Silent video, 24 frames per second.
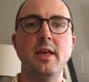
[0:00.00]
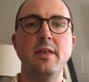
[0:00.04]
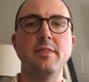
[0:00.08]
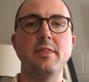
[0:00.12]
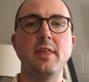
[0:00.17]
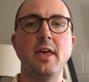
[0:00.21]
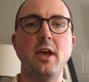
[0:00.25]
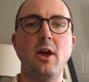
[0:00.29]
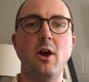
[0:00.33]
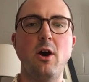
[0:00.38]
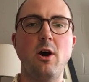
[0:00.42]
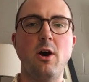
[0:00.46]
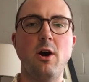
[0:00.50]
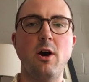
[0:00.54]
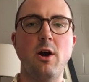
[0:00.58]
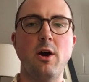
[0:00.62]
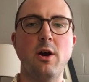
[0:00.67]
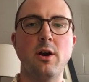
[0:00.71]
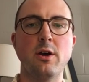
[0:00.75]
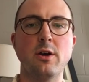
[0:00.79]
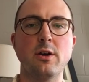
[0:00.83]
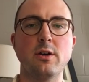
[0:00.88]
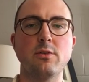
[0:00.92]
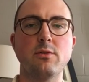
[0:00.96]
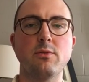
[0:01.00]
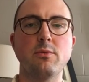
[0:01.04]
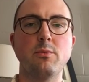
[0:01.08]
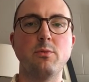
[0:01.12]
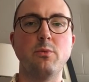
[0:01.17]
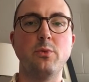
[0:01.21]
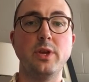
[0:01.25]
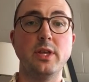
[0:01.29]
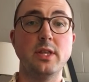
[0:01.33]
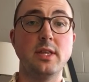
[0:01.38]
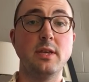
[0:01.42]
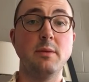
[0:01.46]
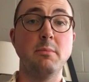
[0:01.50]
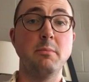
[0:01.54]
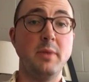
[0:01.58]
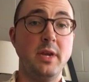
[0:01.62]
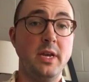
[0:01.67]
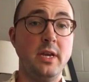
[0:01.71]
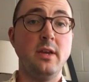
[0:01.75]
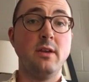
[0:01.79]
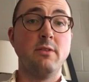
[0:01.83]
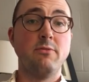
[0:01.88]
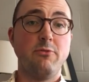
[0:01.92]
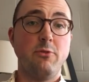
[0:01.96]
they are really
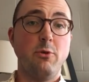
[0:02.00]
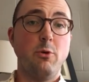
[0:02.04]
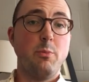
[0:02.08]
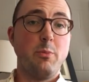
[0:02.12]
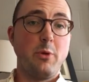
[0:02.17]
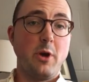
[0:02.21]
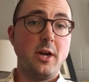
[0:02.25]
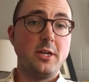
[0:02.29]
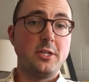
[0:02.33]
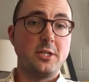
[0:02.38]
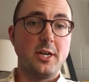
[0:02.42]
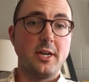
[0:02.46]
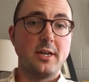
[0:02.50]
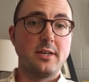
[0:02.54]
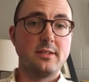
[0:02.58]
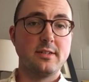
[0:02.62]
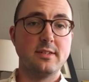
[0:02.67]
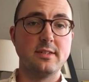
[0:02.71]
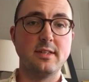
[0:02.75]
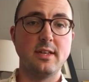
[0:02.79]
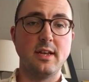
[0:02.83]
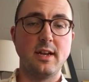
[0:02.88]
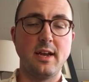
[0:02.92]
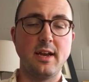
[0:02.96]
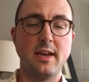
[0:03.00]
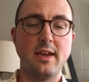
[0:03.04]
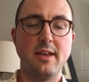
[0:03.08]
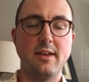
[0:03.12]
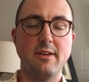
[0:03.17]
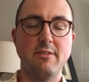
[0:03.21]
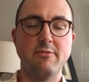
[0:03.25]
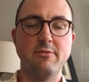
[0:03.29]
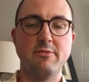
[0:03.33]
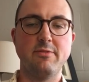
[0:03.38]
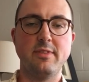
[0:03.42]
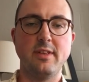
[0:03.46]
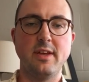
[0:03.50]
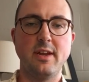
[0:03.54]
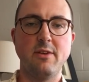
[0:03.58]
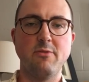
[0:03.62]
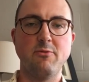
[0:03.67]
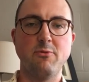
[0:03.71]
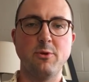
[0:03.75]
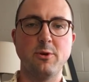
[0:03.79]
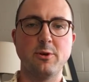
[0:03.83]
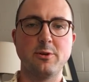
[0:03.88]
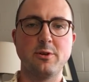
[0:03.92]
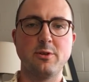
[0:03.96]
meaningful projects that
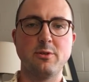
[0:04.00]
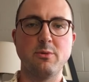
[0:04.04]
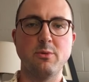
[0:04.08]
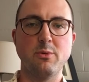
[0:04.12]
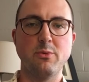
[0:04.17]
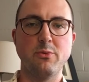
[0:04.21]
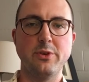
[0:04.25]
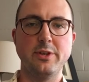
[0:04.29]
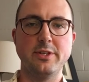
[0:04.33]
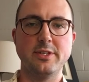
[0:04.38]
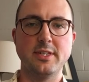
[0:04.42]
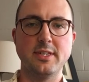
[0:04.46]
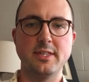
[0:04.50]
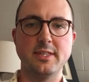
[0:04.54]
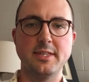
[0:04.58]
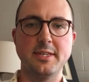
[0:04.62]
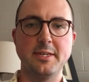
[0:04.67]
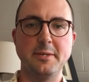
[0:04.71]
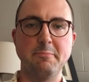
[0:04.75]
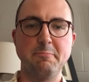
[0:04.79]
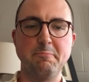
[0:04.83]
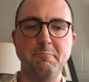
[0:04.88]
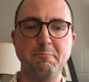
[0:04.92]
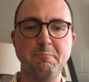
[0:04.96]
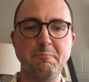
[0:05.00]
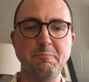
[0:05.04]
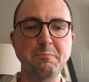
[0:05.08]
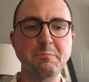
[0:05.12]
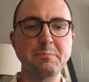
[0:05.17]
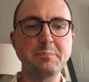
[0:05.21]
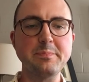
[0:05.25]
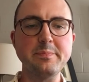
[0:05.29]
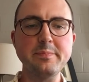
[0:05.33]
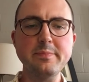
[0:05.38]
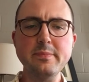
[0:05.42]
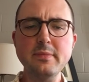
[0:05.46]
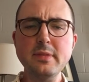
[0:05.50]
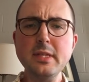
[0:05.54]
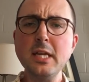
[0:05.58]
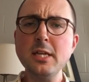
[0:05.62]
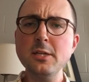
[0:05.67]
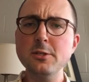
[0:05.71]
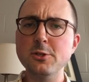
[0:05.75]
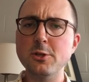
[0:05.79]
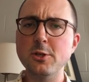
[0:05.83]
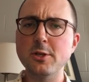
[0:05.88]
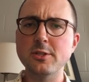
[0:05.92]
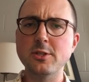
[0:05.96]
I've worked through recently.
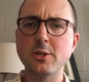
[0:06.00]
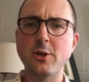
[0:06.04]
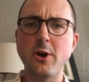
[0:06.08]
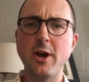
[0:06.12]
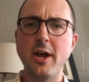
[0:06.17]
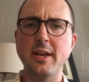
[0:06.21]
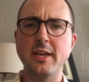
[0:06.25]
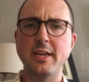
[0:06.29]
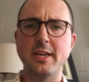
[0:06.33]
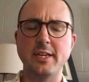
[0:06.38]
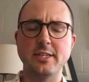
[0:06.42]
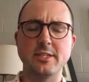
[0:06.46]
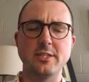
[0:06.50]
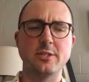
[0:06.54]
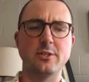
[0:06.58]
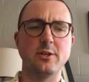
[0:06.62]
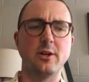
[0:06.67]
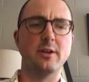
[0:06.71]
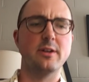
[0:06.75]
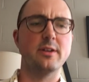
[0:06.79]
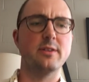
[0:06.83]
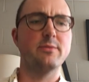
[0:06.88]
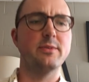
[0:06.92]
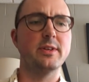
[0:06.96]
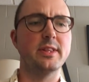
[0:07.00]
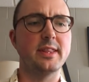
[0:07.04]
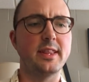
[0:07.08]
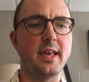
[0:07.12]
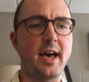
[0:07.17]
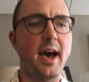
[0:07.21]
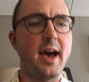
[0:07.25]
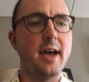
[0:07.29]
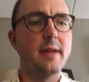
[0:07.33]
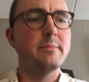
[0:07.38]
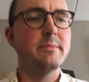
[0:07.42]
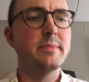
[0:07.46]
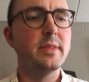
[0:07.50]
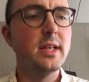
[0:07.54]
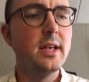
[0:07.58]
So let's go ahead and get started with that.